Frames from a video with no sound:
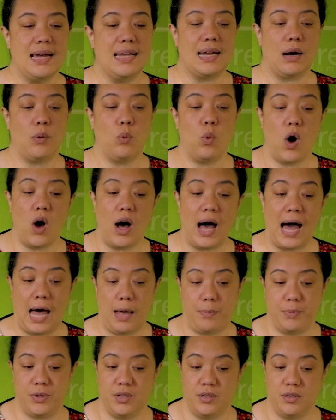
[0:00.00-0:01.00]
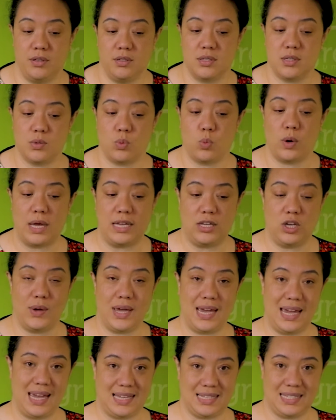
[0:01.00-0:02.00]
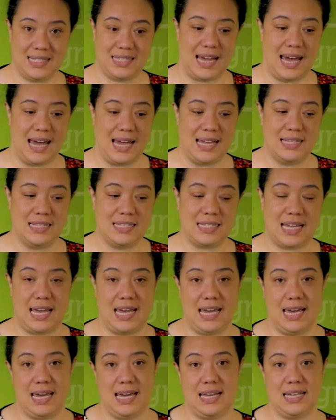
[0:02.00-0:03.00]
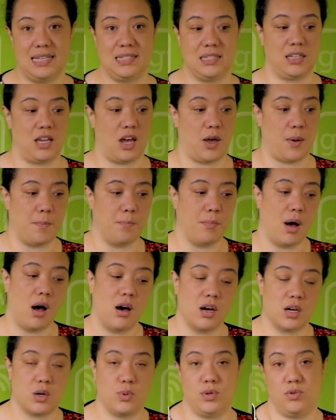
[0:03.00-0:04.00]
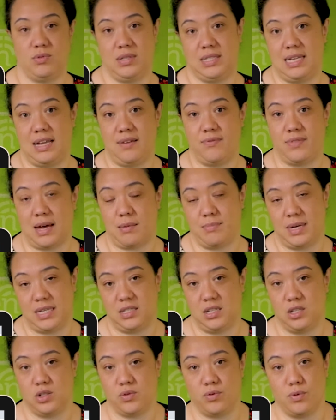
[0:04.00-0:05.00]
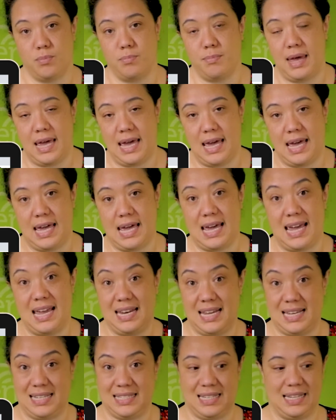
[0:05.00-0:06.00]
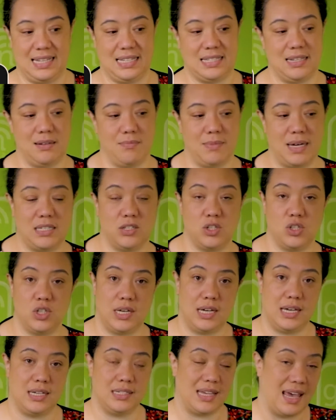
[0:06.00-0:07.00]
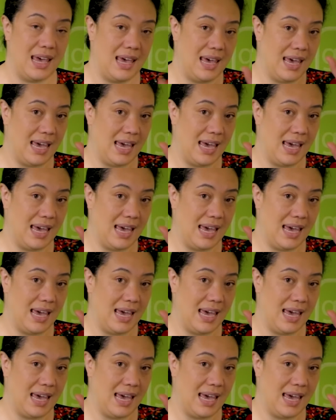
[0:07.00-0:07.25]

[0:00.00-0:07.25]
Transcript: Now what happens when you hit send is, Mark would receive that message from me in his LinkedIn messages.